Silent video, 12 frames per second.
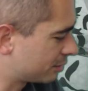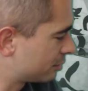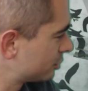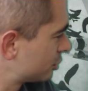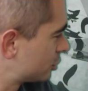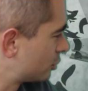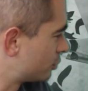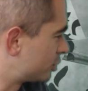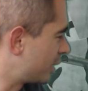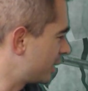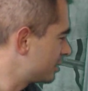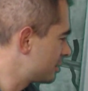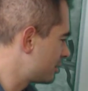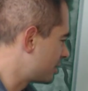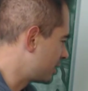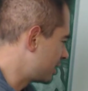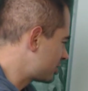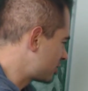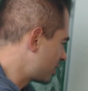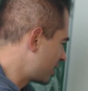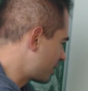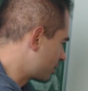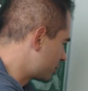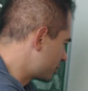So then, let's say I
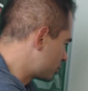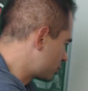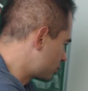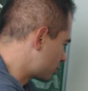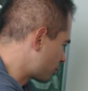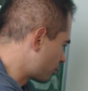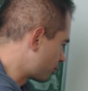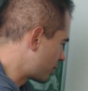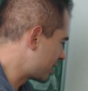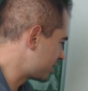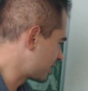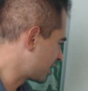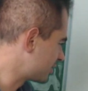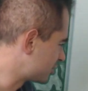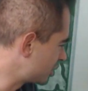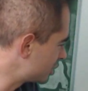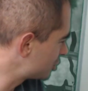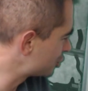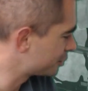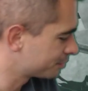go to the right like this.